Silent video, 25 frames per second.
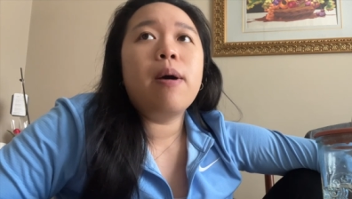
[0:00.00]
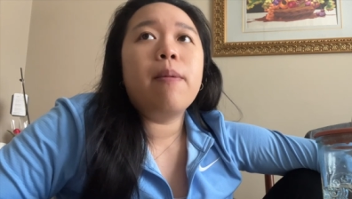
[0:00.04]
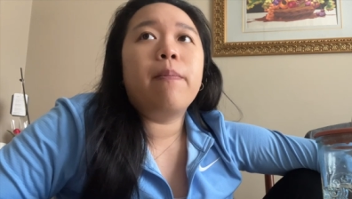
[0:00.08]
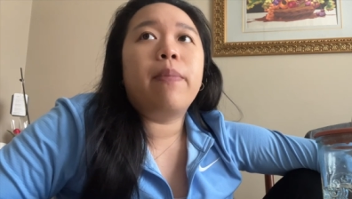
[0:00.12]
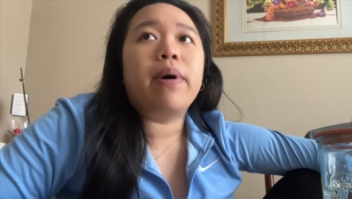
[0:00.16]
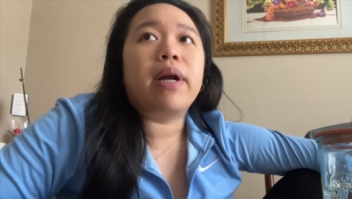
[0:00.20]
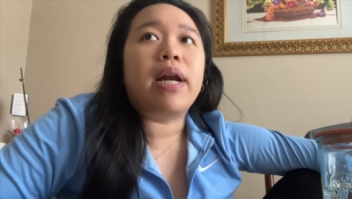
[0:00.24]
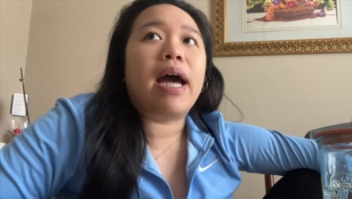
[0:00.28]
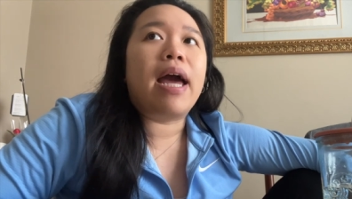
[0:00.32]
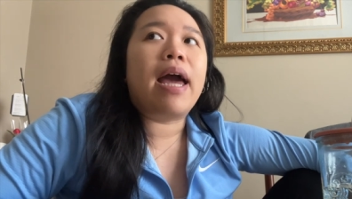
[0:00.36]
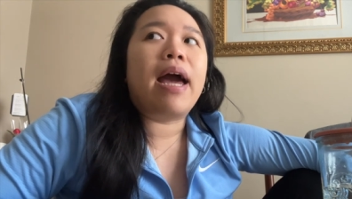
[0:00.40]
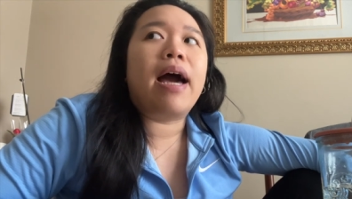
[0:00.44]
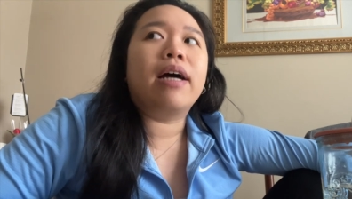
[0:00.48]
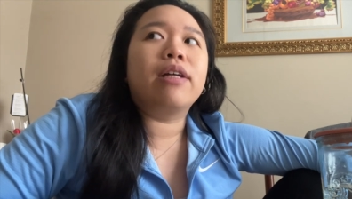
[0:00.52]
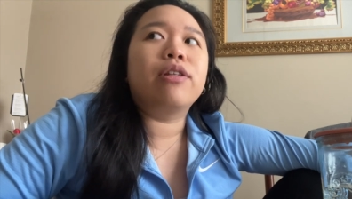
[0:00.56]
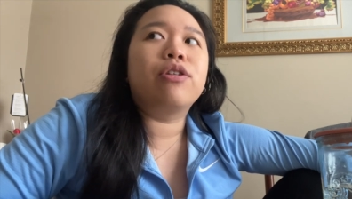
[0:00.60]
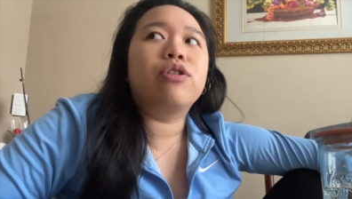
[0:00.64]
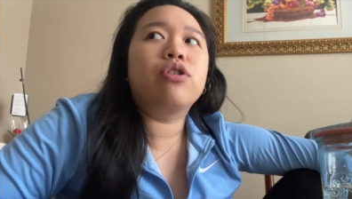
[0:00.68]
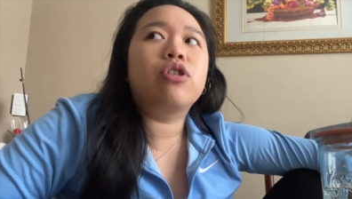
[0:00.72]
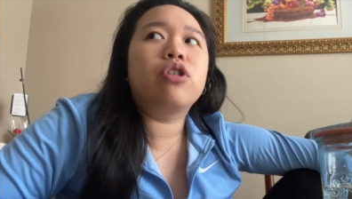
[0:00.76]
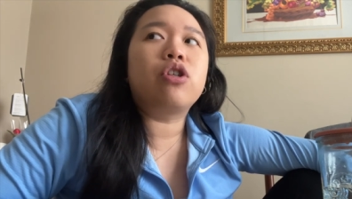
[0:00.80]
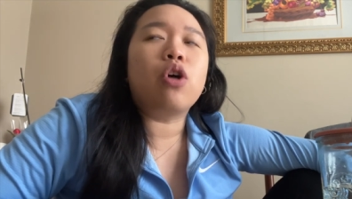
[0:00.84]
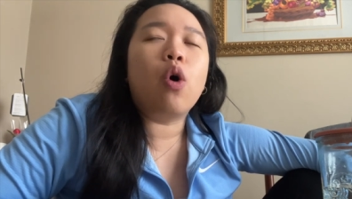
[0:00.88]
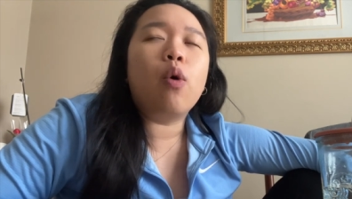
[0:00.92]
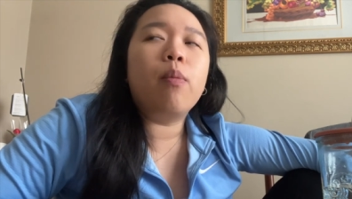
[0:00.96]
but I had
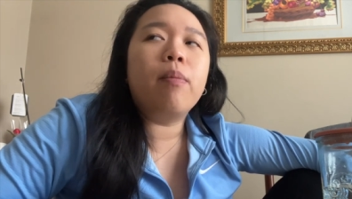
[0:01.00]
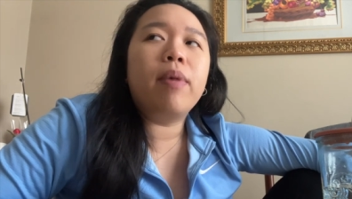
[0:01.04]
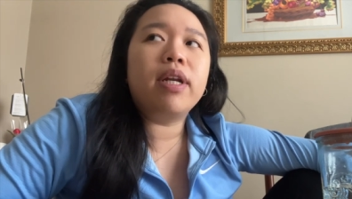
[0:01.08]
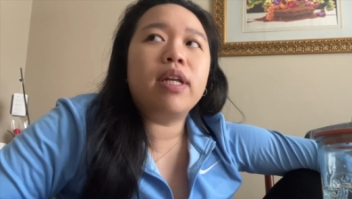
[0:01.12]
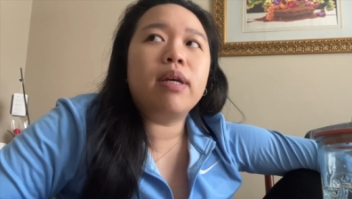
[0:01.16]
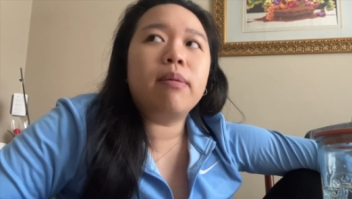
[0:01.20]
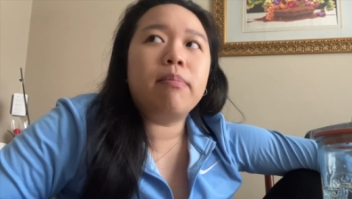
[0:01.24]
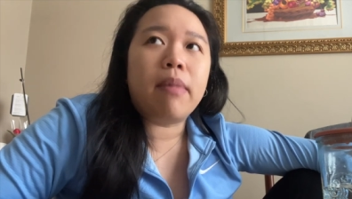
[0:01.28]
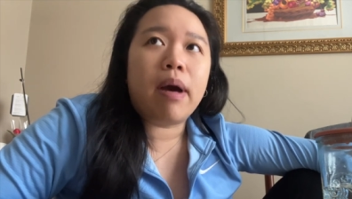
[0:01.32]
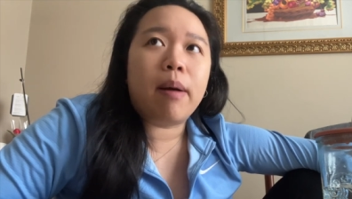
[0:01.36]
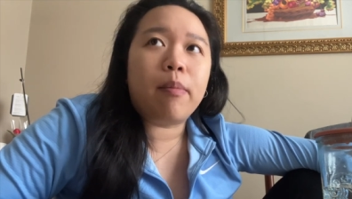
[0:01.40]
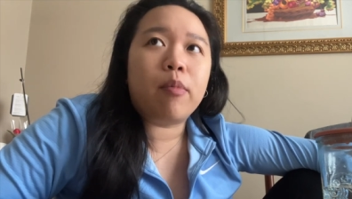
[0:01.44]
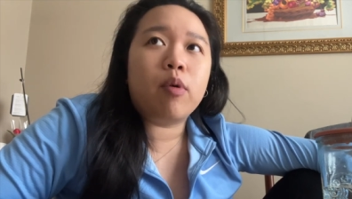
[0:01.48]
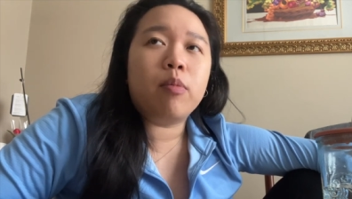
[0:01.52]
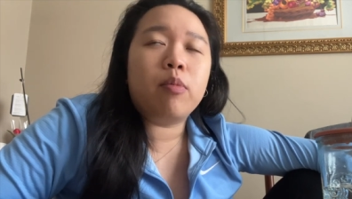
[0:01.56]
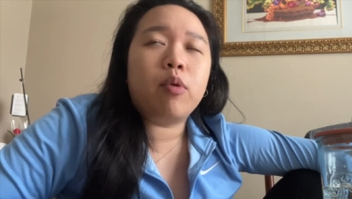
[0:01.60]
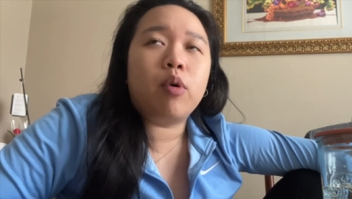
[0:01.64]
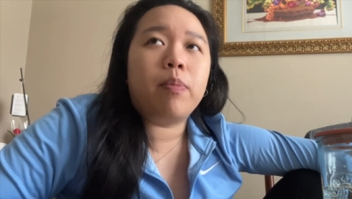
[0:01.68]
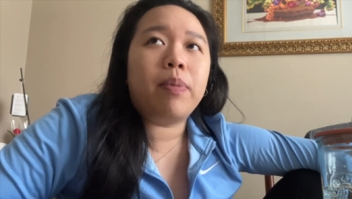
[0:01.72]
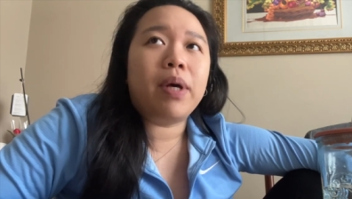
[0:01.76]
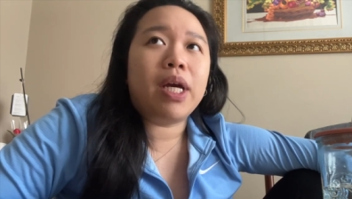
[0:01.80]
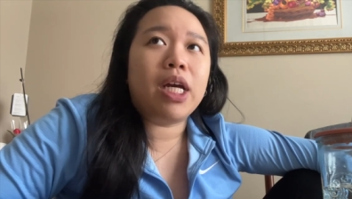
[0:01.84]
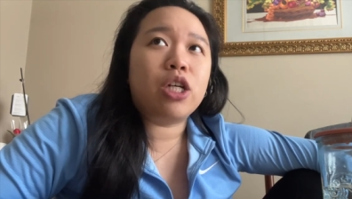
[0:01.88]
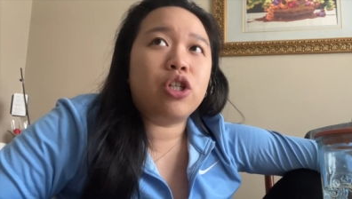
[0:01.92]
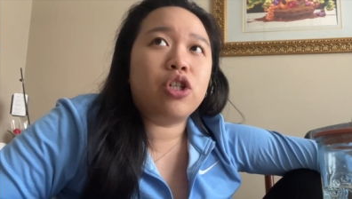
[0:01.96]
so many memorable
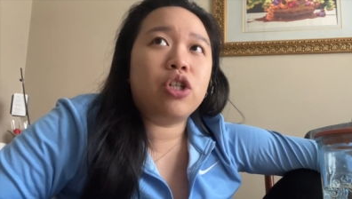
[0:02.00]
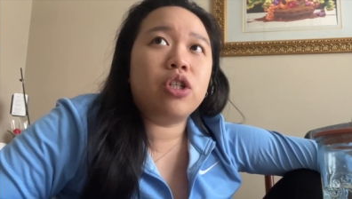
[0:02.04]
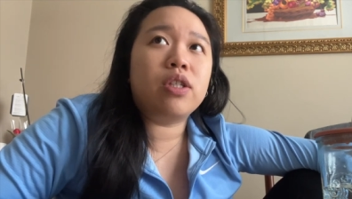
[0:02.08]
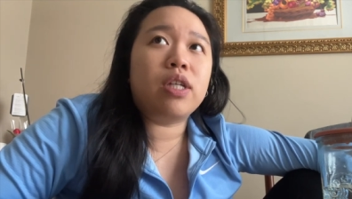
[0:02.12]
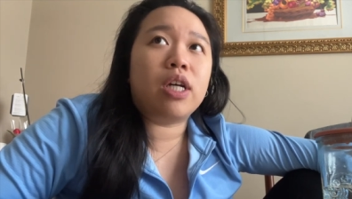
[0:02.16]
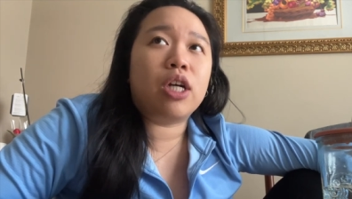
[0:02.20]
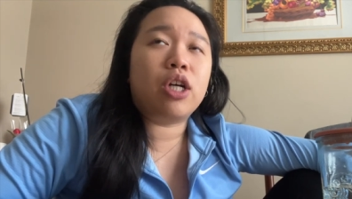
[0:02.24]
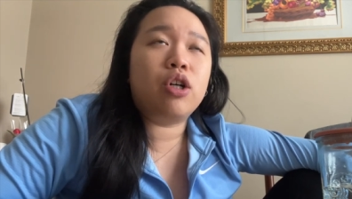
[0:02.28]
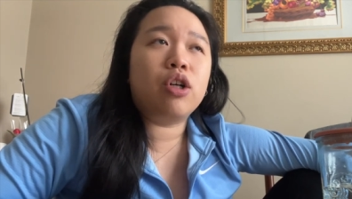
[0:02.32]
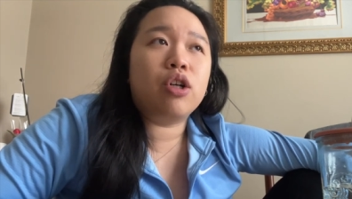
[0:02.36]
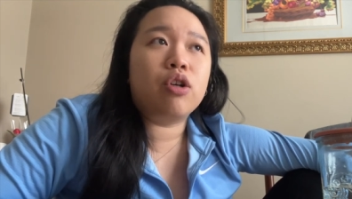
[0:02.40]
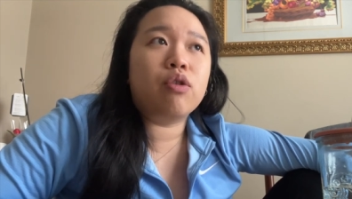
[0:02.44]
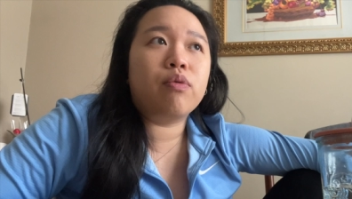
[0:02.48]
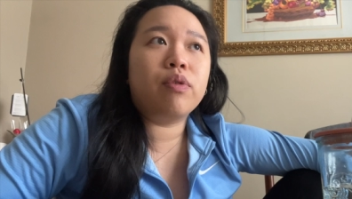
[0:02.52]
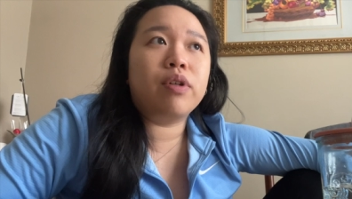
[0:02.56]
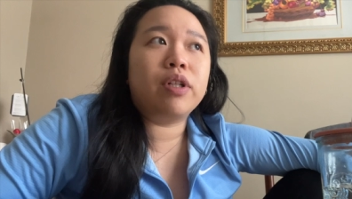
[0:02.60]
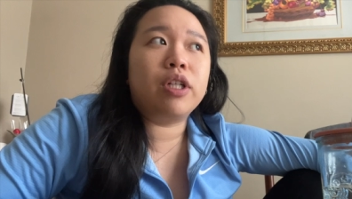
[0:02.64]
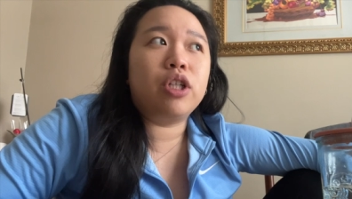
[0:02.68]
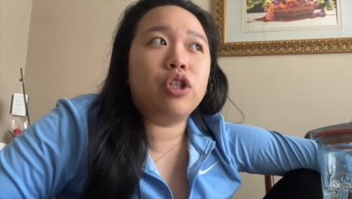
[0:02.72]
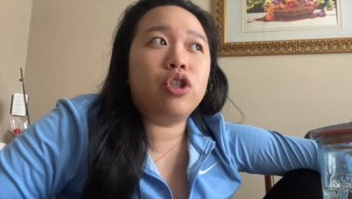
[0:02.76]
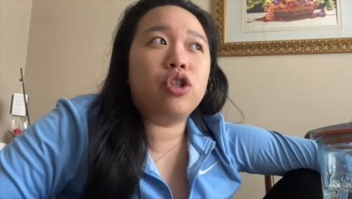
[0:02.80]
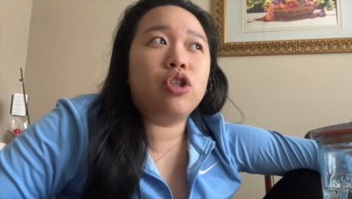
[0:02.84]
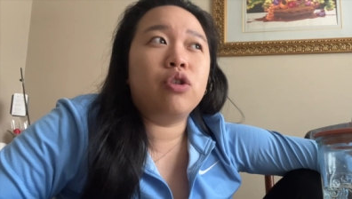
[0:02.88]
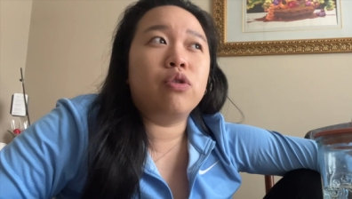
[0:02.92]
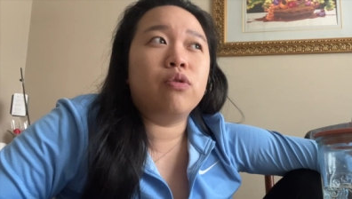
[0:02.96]
patients, I couldn't
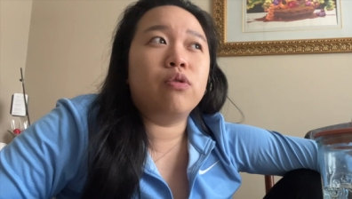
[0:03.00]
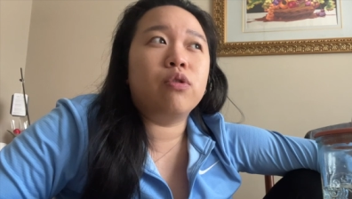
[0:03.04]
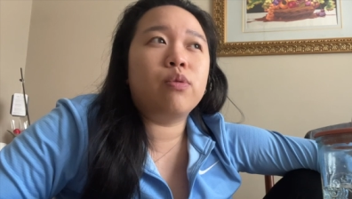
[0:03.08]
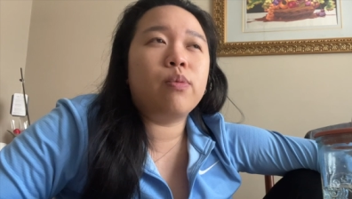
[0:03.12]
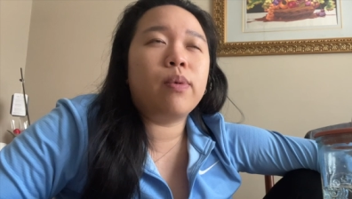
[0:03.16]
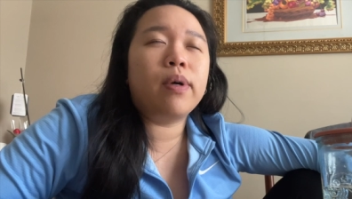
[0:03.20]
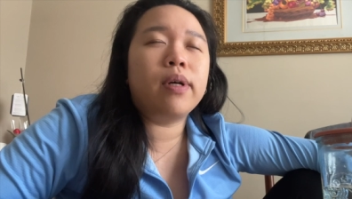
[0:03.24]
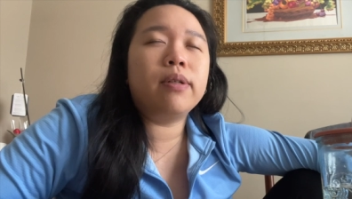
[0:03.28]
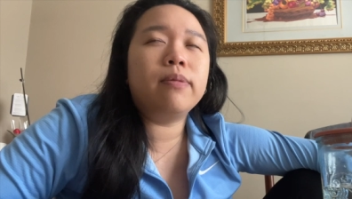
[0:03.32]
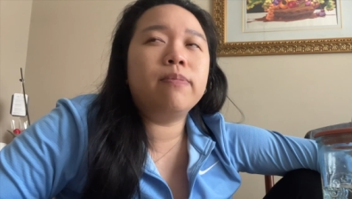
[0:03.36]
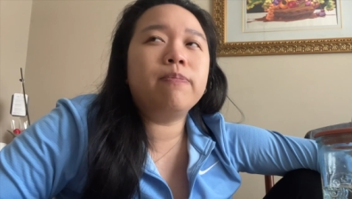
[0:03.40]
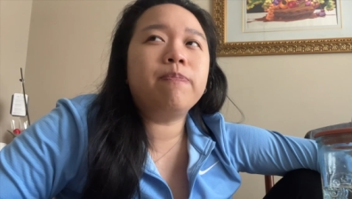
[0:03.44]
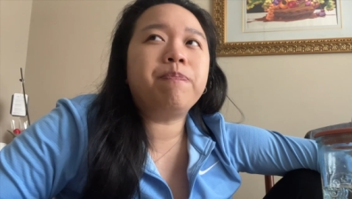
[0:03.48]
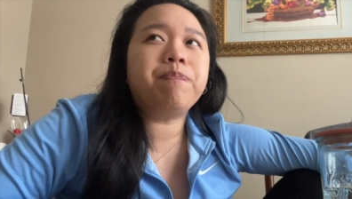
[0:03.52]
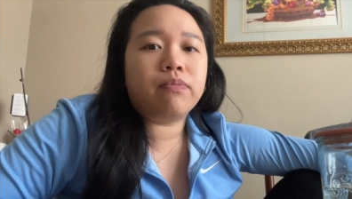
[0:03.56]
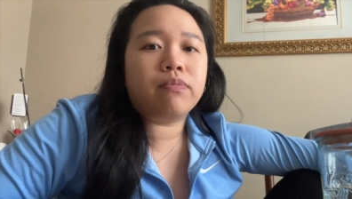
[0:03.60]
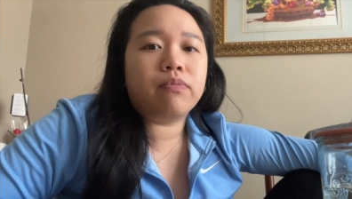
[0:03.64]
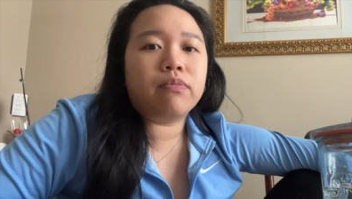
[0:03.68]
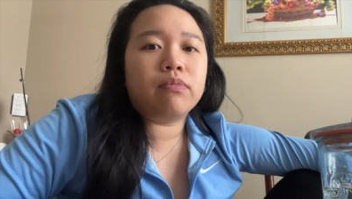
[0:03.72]
really choose one.